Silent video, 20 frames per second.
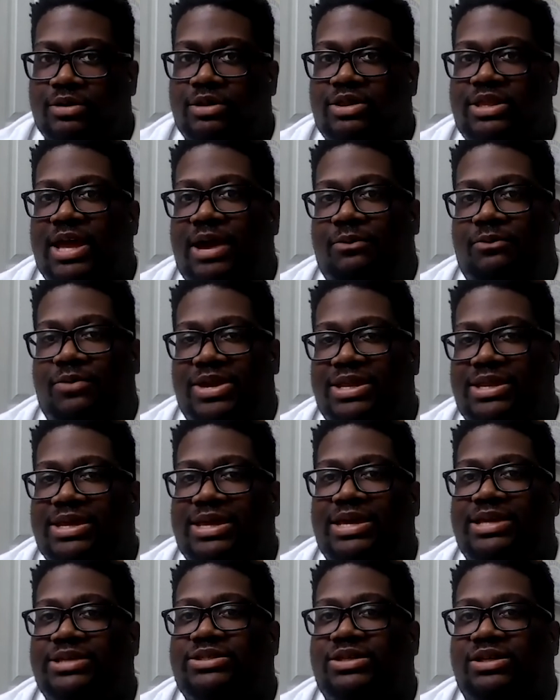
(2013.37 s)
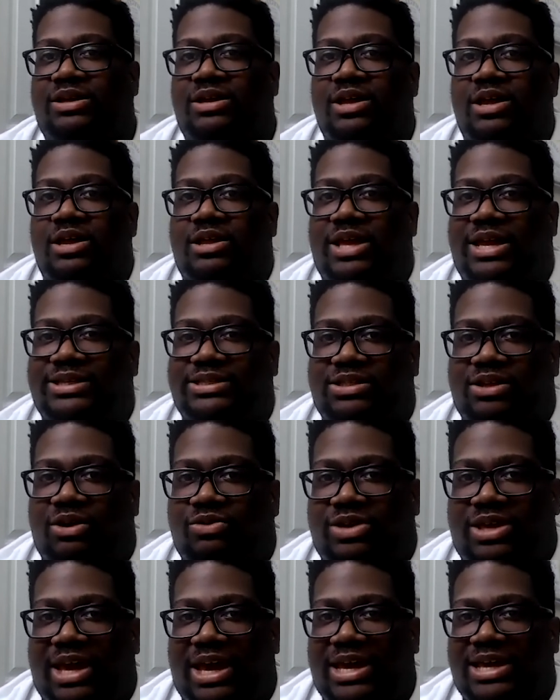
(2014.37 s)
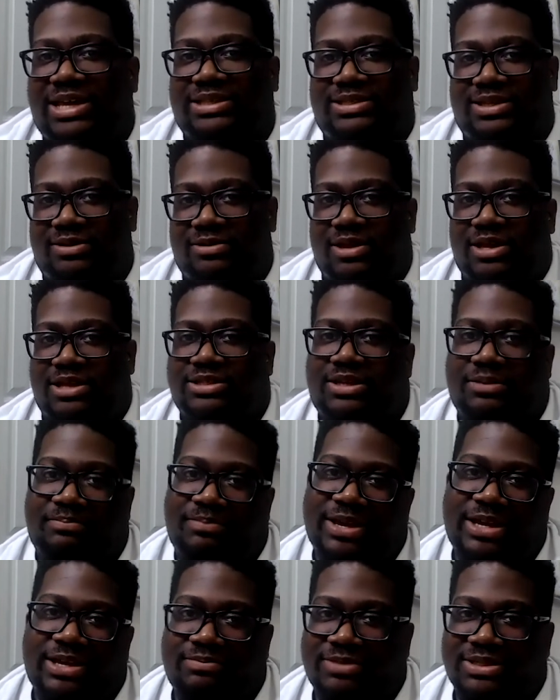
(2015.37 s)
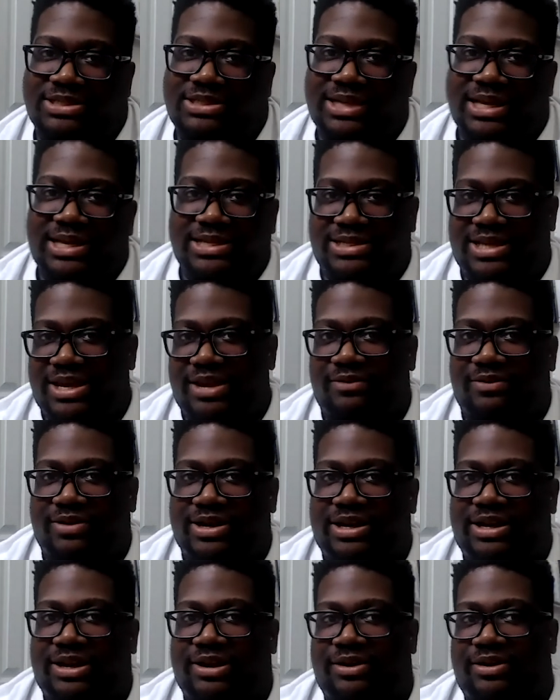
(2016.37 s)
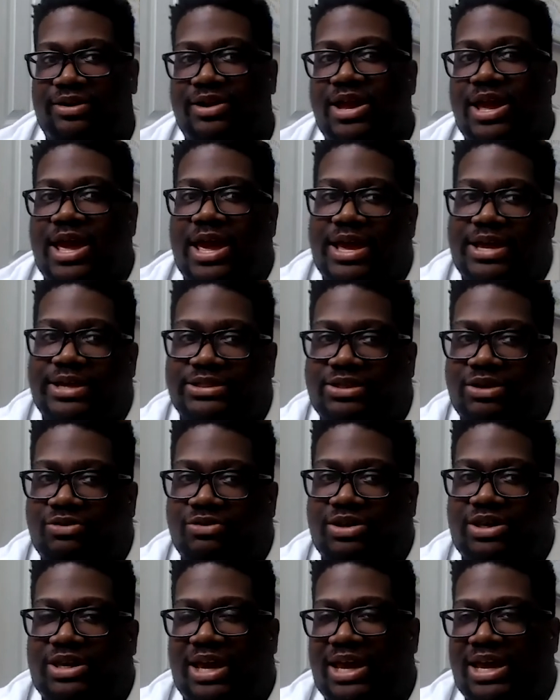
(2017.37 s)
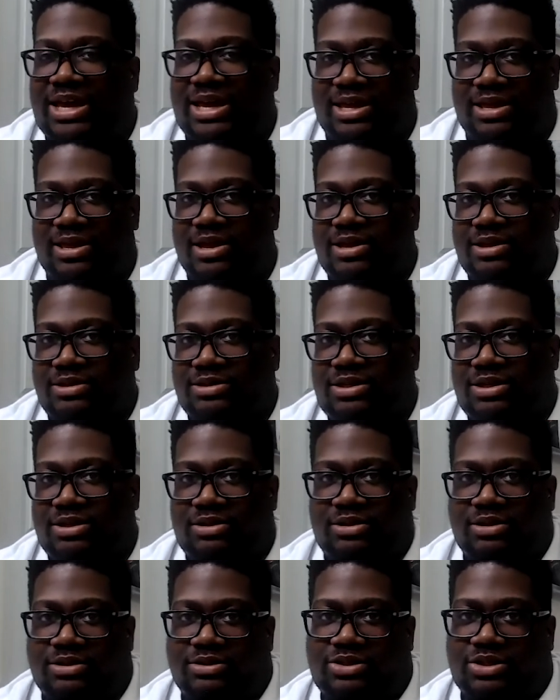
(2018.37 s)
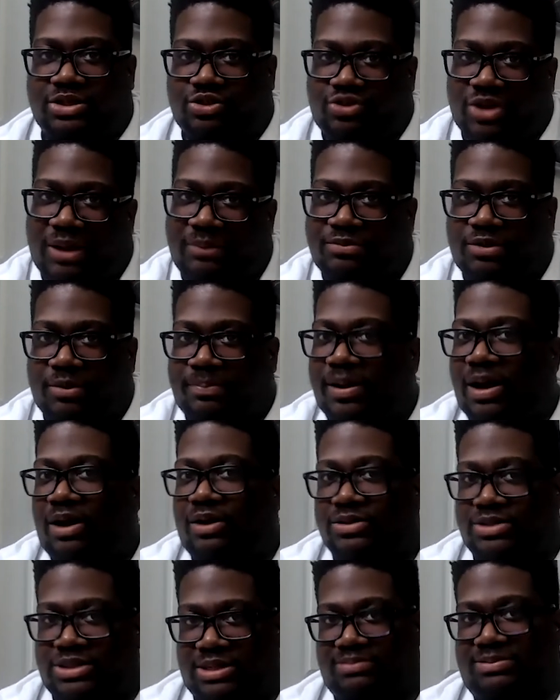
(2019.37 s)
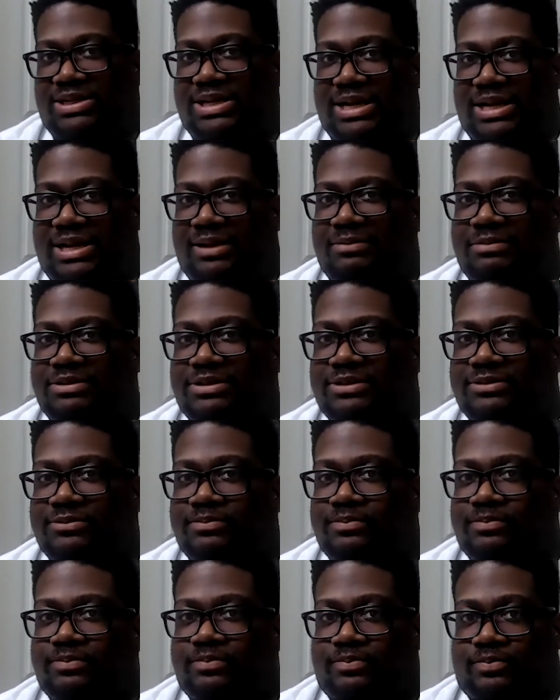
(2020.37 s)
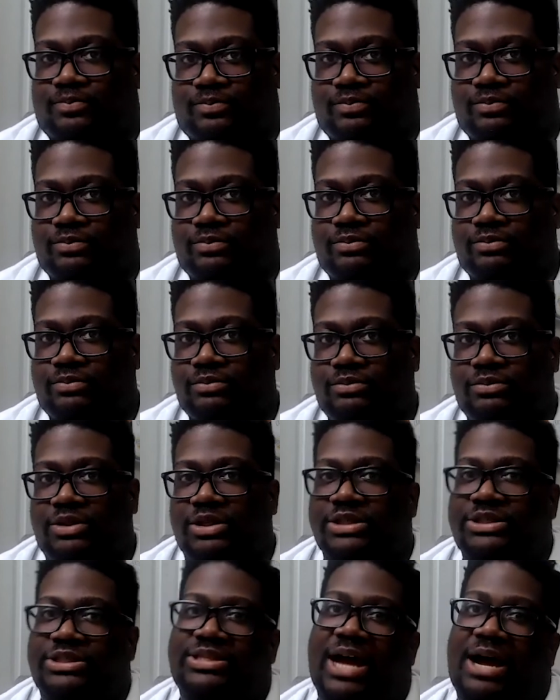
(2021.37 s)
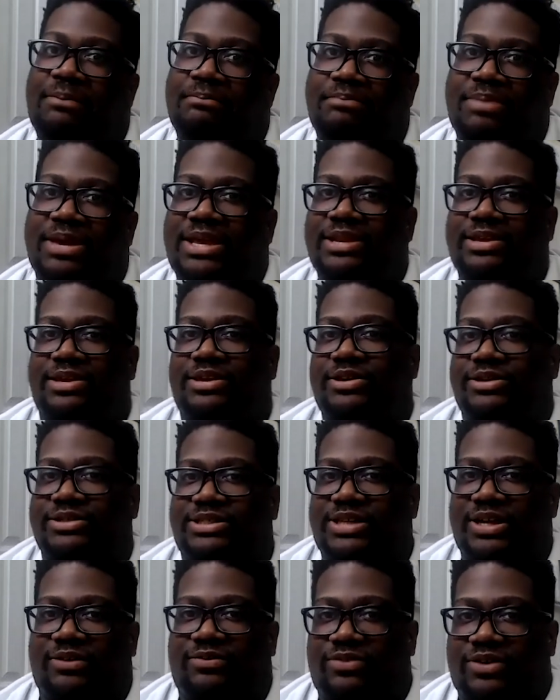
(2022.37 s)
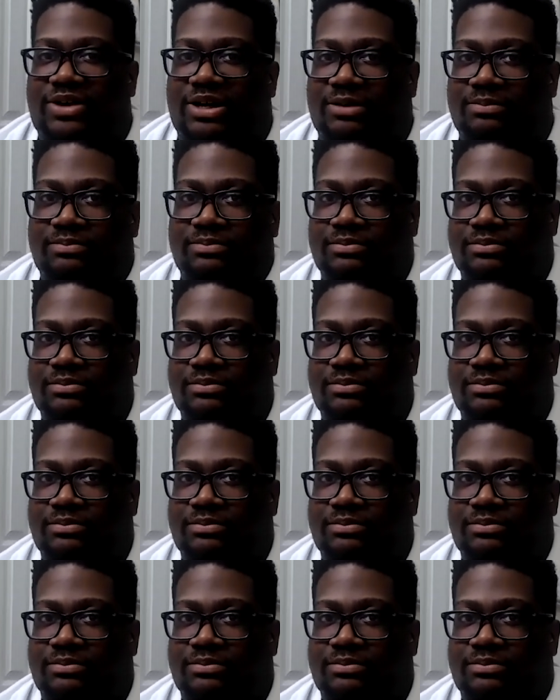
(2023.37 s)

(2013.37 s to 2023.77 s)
That we need to, it's okay to make mistakes here and there. It's okay to drop the ball sometimes. Stop beating yourself up.